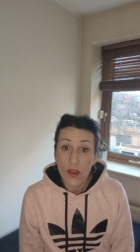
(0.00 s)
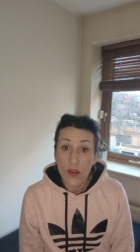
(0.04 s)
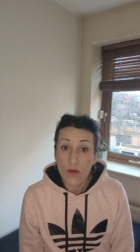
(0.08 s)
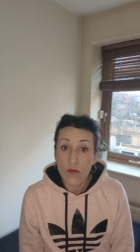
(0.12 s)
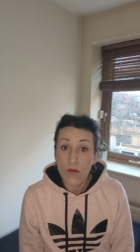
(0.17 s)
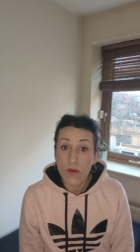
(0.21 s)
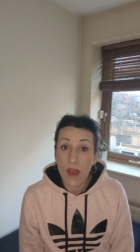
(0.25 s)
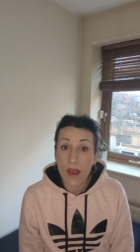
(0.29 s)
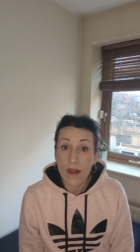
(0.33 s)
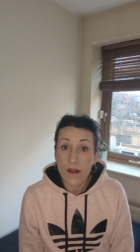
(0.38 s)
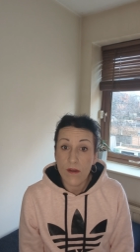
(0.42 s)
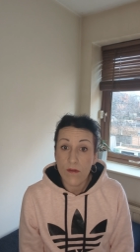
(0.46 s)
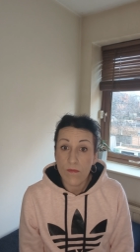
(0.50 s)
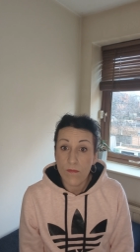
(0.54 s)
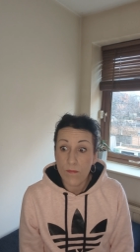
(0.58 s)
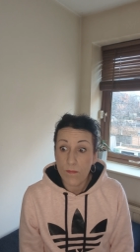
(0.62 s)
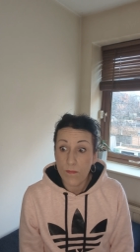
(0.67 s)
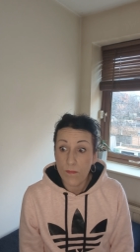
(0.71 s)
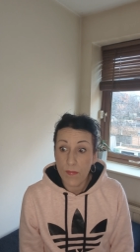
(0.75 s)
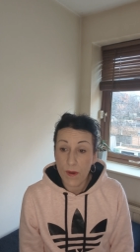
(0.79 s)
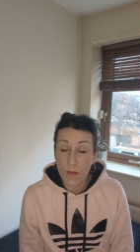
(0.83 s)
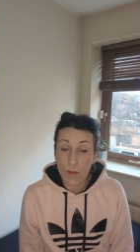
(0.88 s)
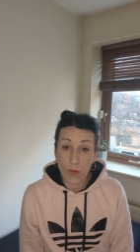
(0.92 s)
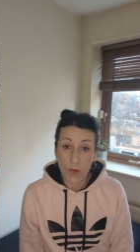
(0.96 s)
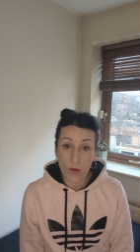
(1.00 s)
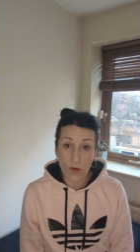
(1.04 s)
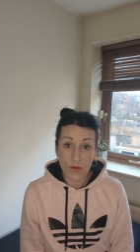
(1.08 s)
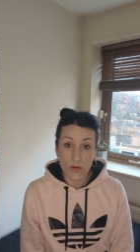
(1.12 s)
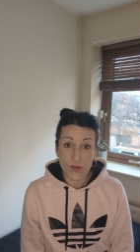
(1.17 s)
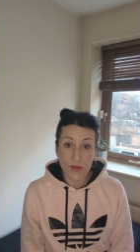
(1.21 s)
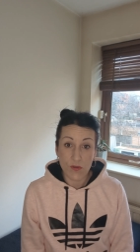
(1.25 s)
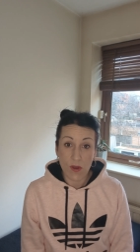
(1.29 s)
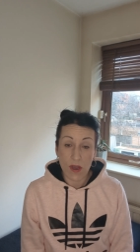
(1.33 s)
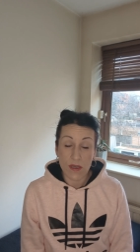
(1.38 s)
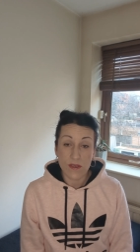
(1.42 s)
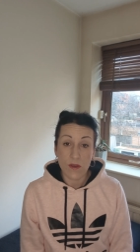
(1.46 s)
you kind of people
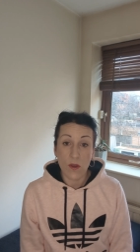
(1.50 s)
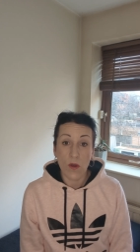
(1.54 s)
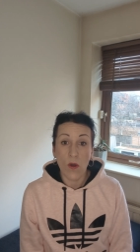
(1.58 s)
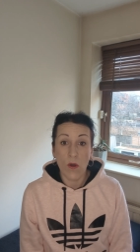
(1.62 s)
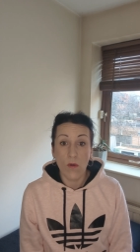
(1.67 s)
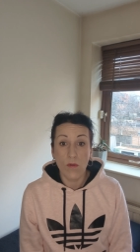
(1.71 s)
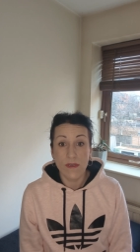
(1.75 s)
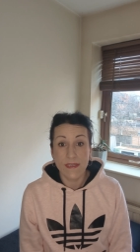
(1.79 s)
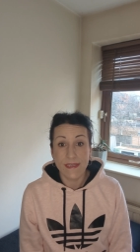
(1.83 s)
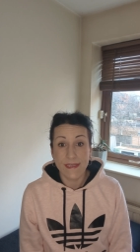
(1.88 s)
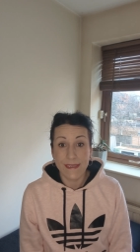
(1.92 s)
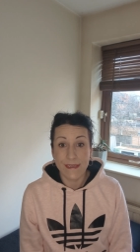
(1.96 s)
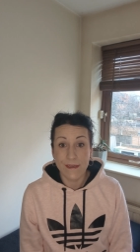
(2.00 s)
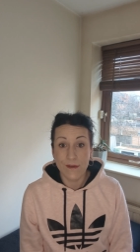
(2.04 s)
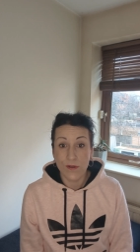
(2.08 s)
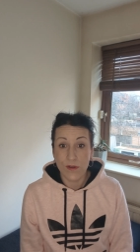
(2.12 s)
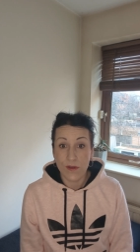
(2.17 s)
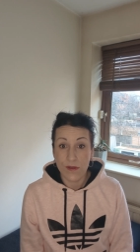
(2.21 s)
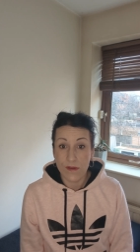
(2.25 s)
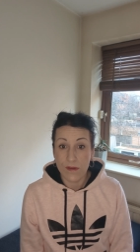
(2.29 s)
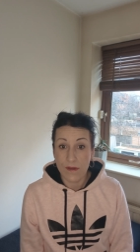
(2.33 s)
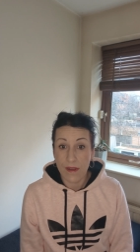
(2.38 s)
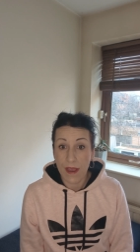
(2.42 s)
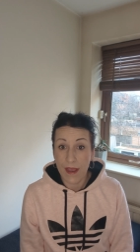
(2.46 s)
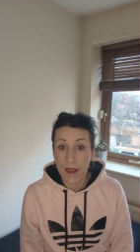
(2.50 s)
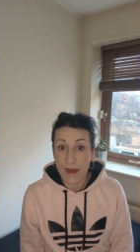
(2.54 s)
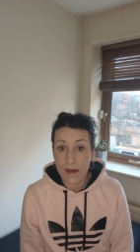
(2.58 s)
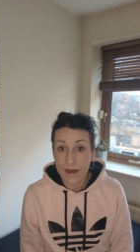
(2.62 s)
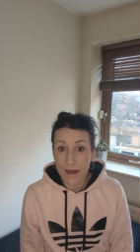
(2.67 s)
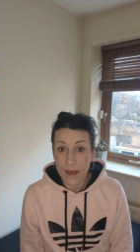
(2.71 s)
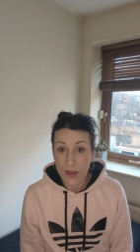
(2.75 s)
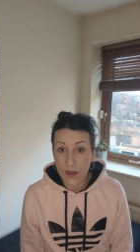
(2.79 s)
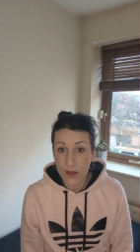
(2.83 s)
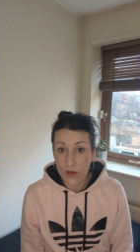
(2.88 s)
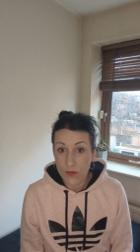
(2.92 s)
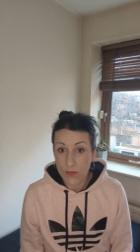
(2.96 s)
used to ask, oh, is it not
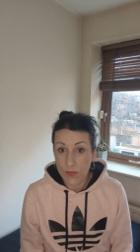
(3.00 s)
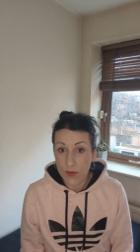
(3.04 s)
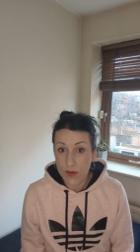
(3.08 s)
hurting you?